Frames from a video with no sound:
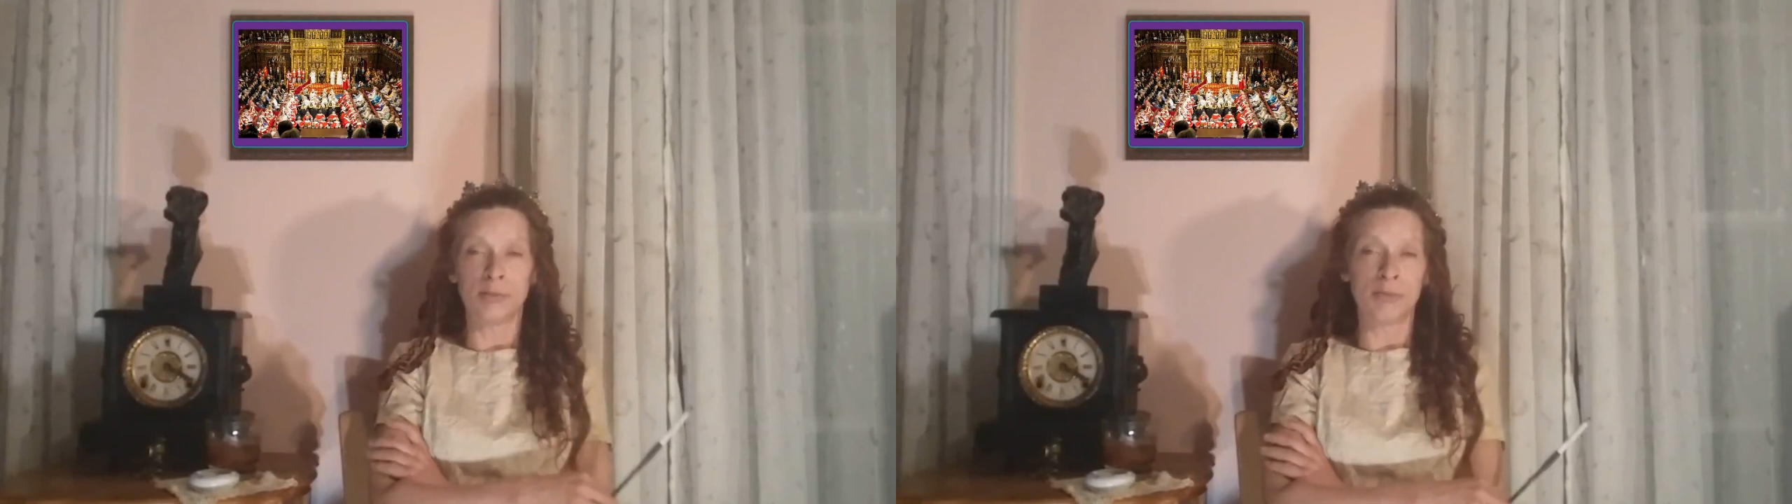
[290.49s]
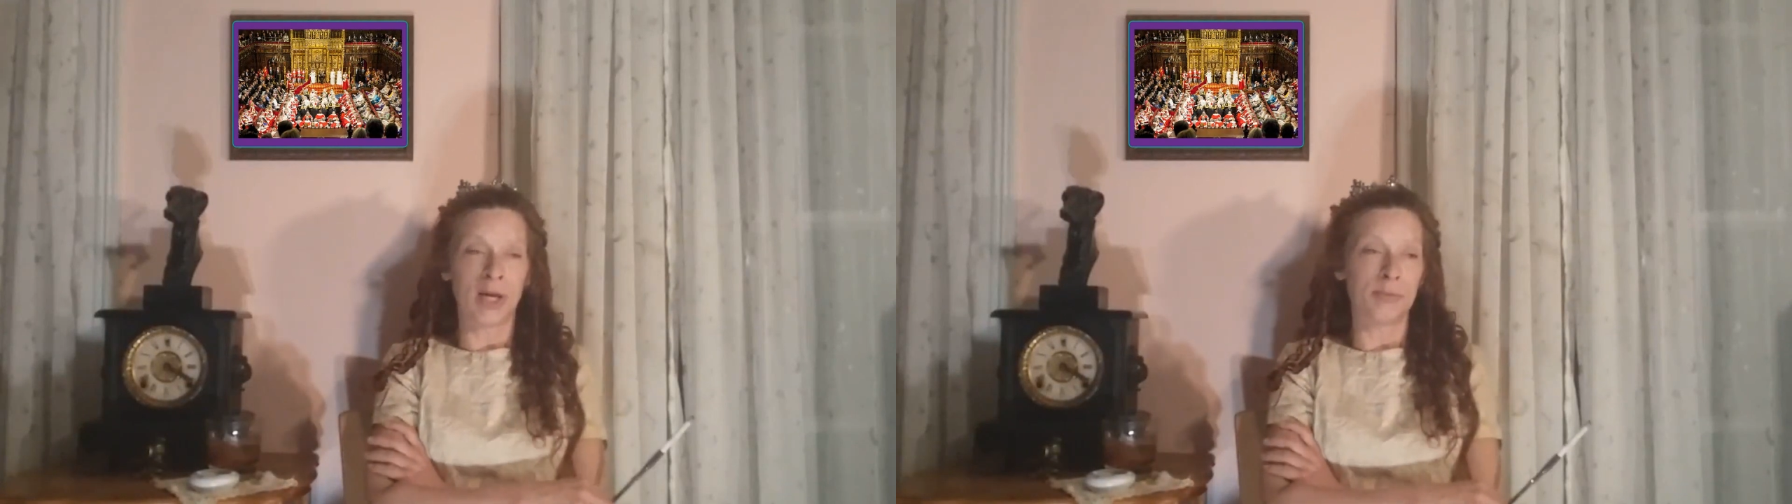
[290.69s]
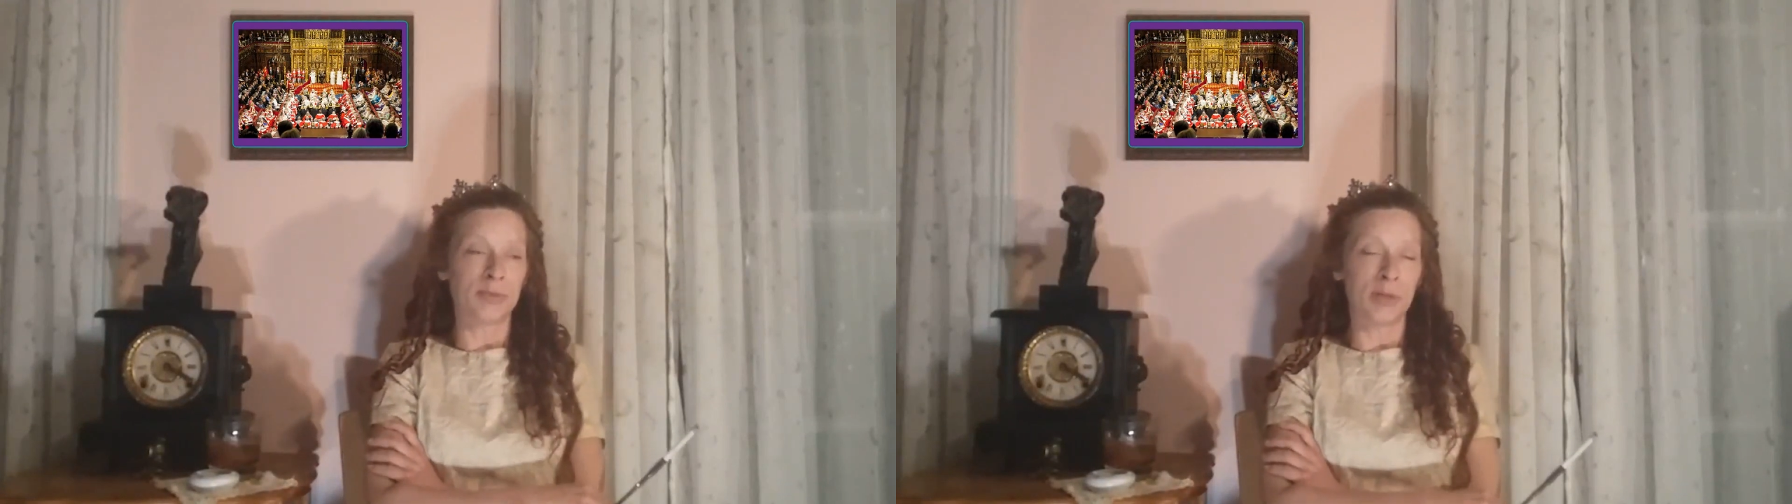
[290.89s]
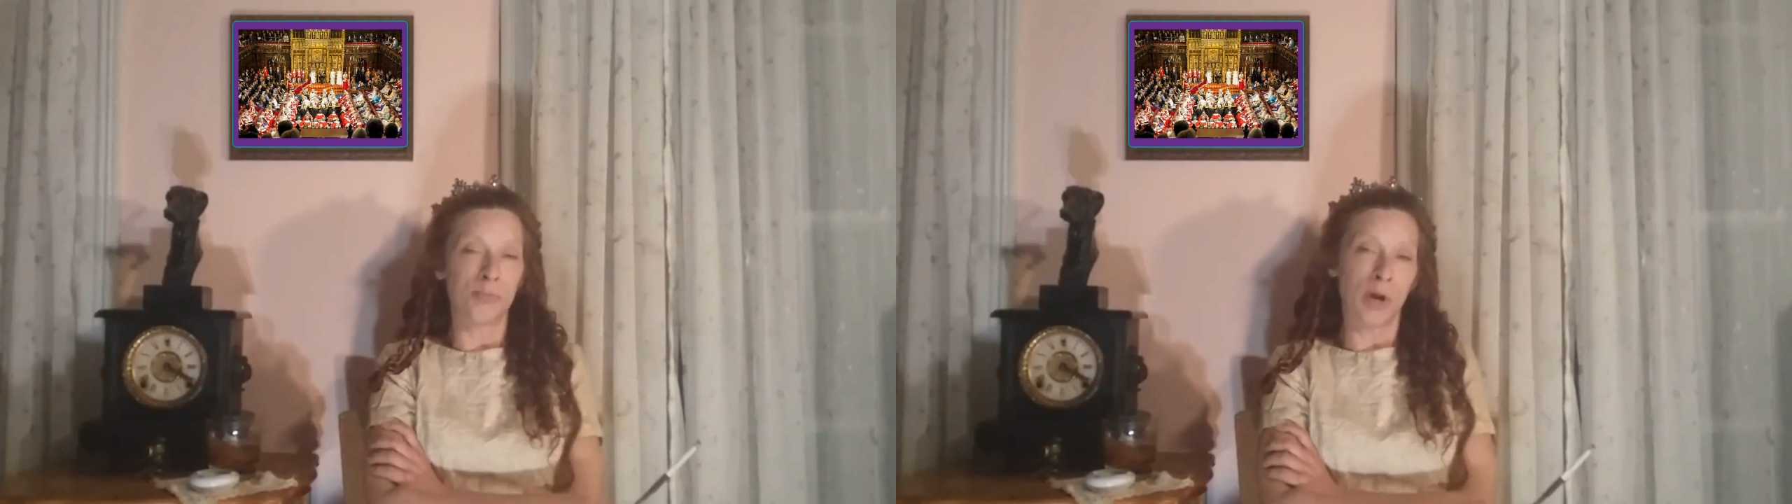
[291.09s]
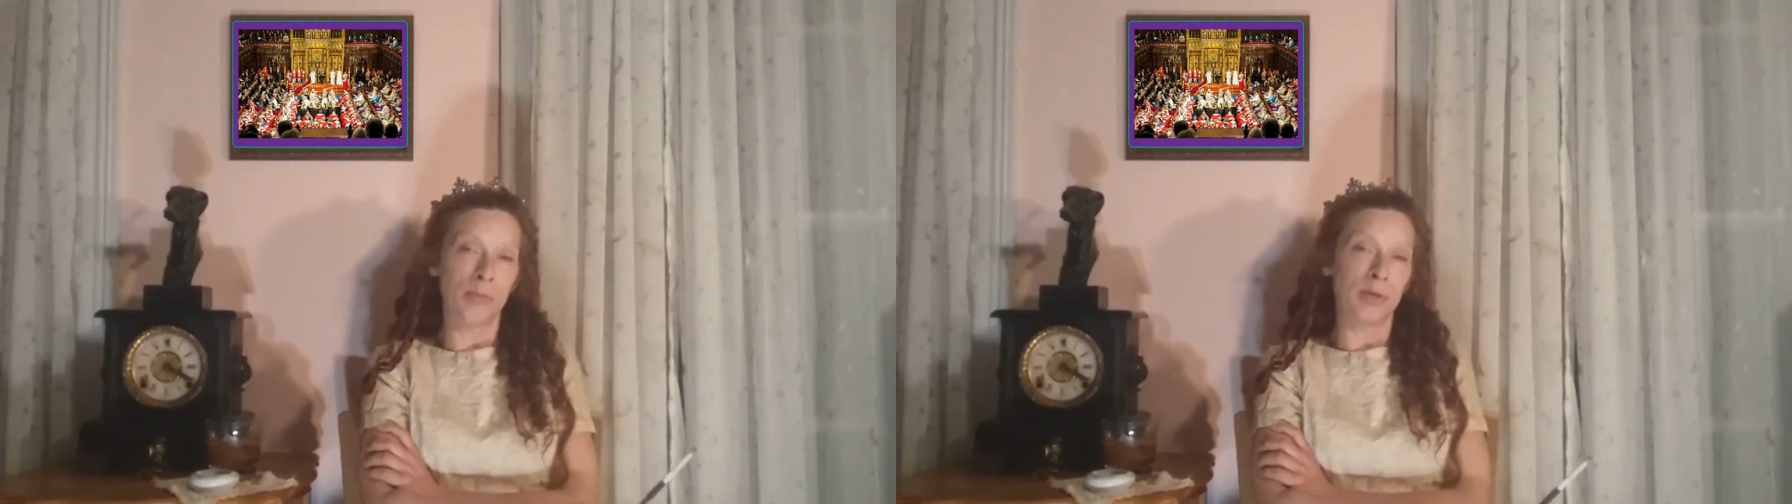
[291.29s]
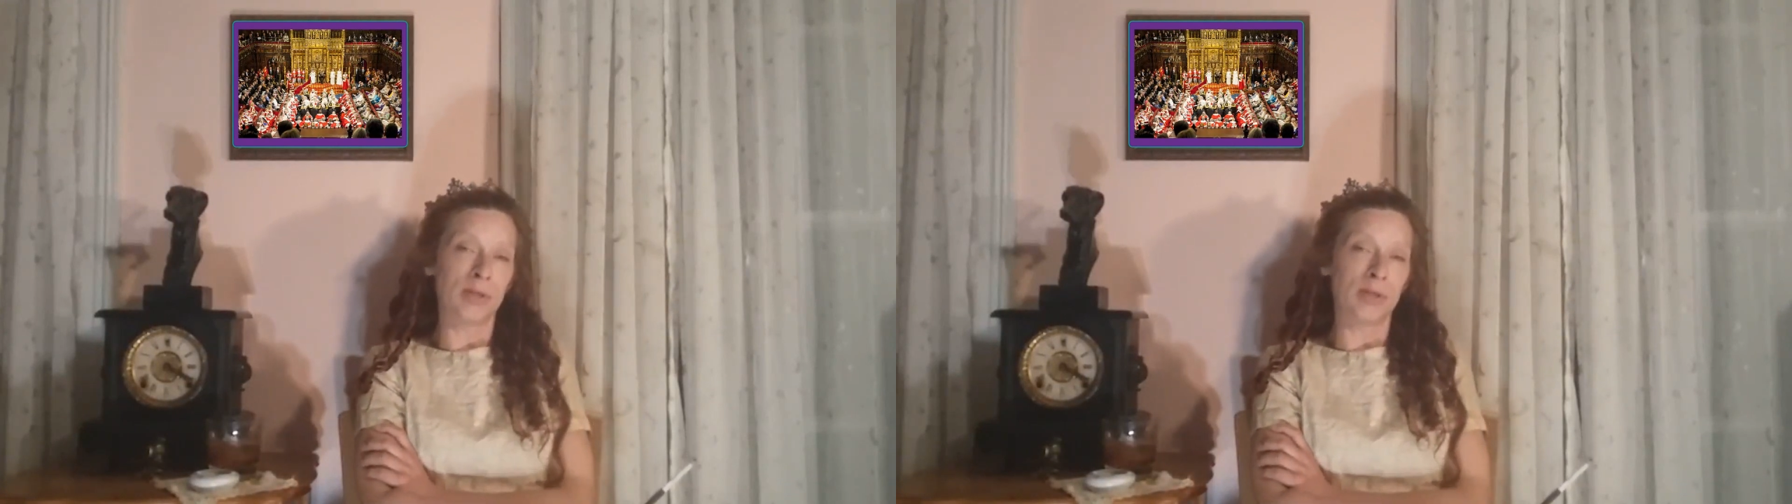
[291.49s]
sometimes the Prime